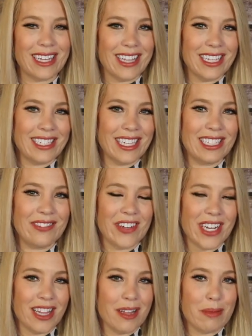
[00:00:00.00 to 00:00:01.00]
This is
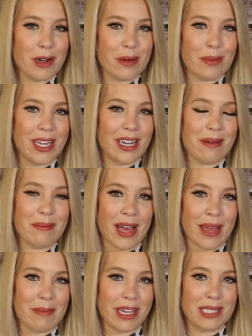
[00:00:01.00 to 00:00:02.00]
Vanilla Bourbon
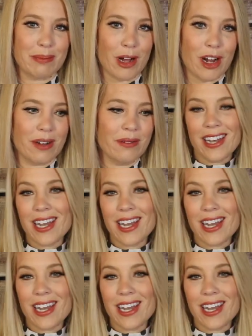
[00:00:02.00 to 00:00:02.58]
by Mix Bar.